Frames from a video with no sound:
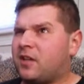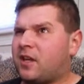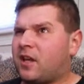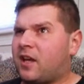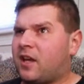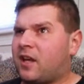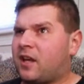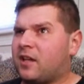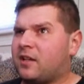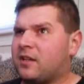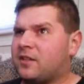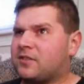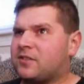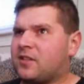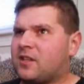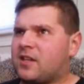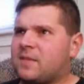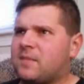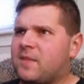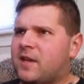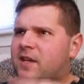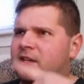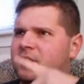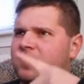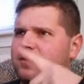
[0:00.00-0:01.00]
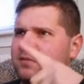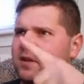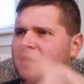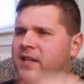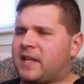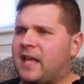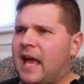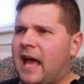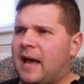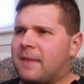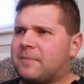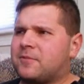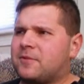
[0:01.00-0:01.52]
and instead they make him a
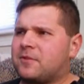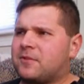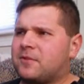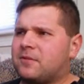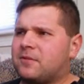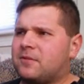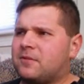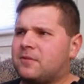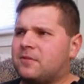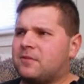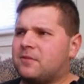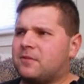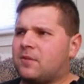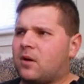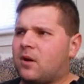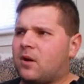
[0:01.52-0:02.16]
captain